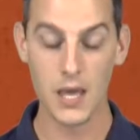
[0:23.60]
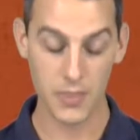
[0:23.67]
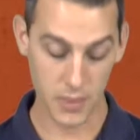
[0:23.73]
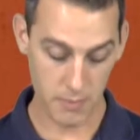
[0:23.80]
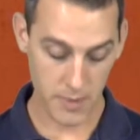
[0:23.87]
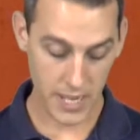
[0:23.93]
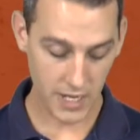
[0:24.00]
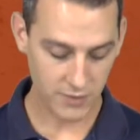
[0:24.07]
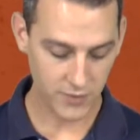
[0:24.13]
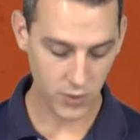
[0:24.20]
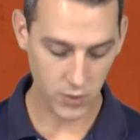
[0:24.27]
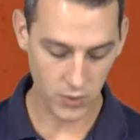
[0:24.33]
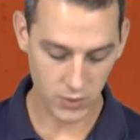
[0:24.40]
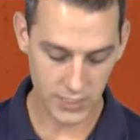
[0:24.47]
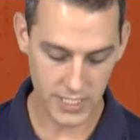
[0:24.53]
The
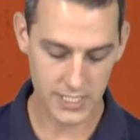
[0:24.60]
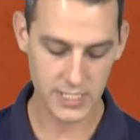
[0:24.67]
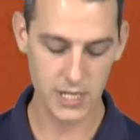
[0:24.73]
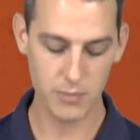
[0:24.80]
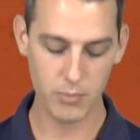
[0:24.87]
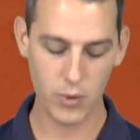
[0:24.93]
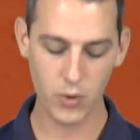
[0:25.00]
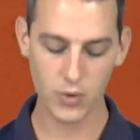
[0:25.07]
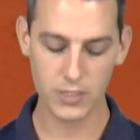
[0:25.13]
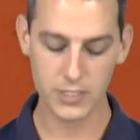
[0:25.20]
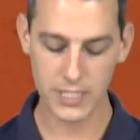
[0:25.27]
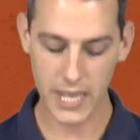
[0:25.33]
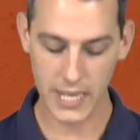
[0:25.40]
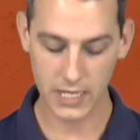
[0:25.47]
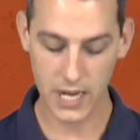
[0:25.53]
manifold is an important
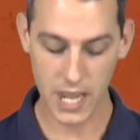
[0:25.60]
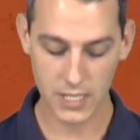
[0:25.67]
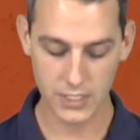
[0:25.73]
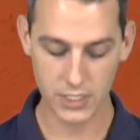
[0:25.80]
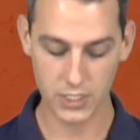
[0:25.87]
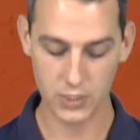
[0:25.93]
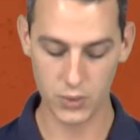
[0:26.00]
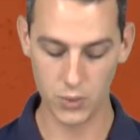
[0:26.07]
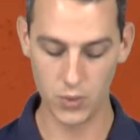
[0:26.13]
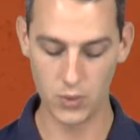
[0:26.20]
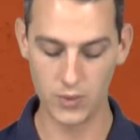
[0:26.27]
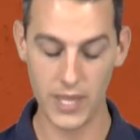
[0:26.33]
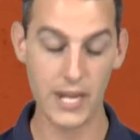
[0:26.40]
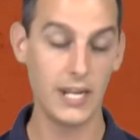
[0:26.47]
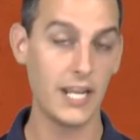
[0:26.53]
diagnostic tool
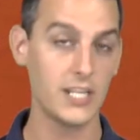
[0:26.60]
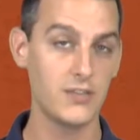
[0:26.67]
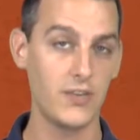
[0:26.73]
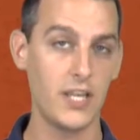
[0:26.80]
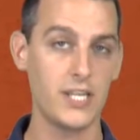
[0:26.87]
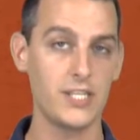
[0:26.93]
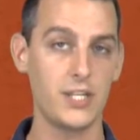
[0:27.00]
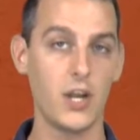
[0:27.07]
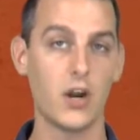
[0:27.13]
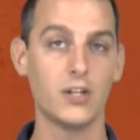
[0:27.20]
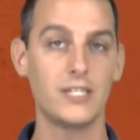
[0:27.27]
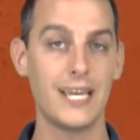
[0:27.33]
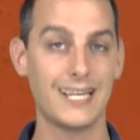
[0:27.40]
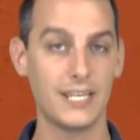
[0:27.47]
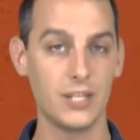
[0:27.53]
that an HVACR
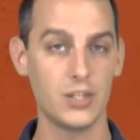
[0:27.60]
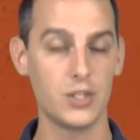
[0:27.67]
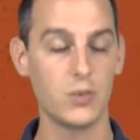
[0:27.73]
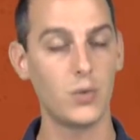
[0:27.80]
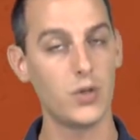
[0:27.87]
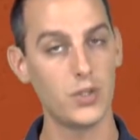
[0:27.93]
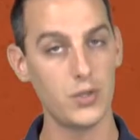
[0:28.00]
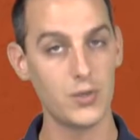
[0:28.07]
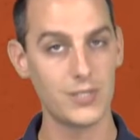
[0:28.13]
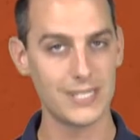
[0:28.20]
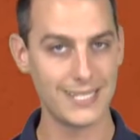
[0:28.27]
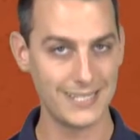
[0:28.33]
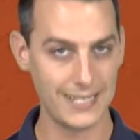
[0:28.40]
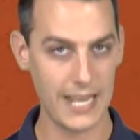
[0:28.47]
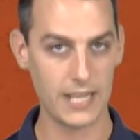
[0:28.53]
technician will use
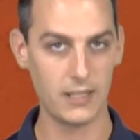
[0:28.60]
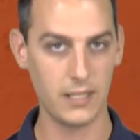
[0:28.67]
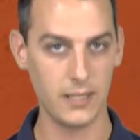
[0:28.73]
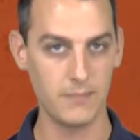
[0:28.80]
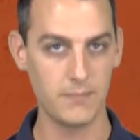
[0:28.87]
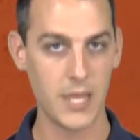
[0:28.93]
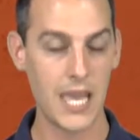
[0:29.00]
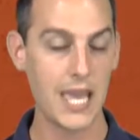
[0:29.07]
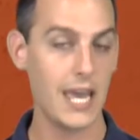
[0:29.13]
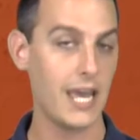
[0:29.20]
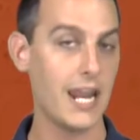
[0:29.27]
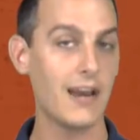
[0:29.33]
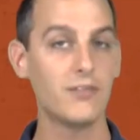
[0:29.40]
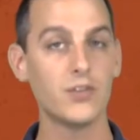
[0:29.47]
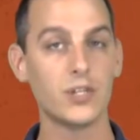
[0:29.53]
daily.
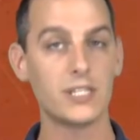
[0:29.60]
And after